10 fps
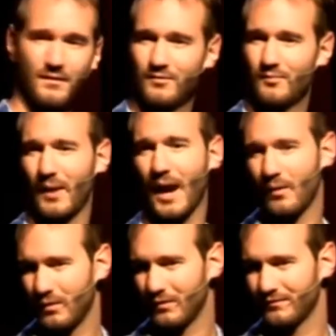The
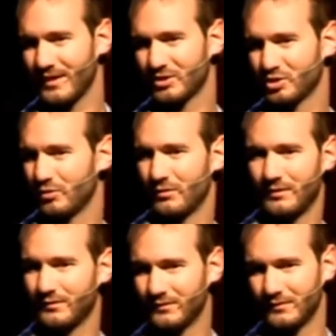power of that
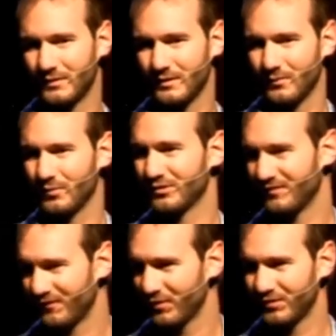choice was the
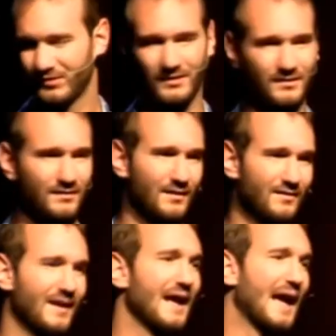first thing
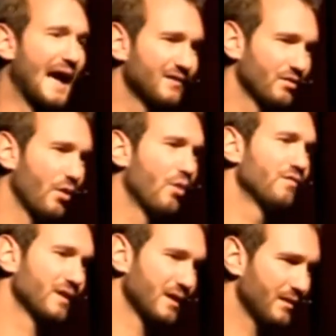that I had to
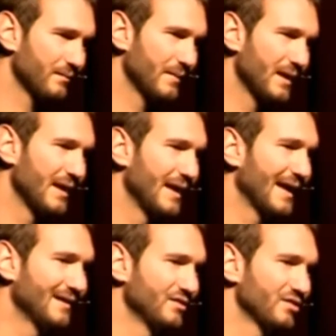overcome
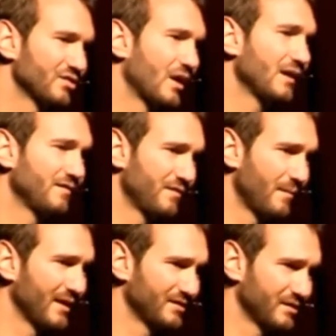and decide for
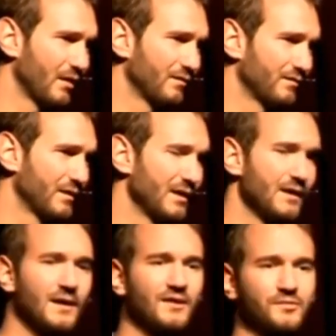myself,
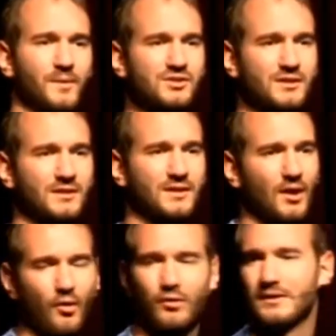especially in the
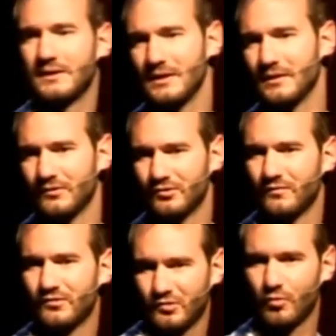early years
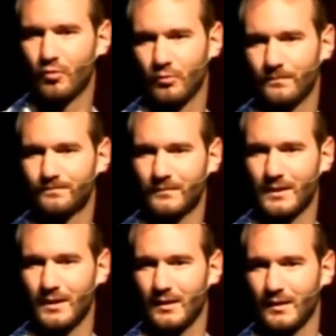of school.
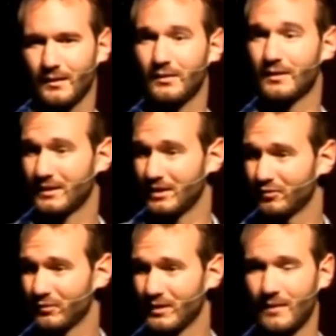A lot of
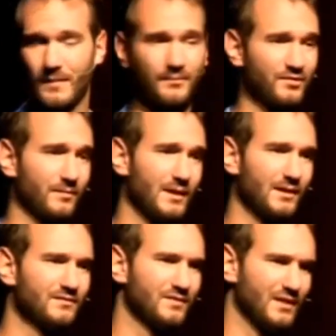kids would come up to me
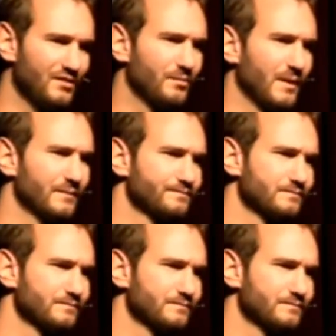and tease me.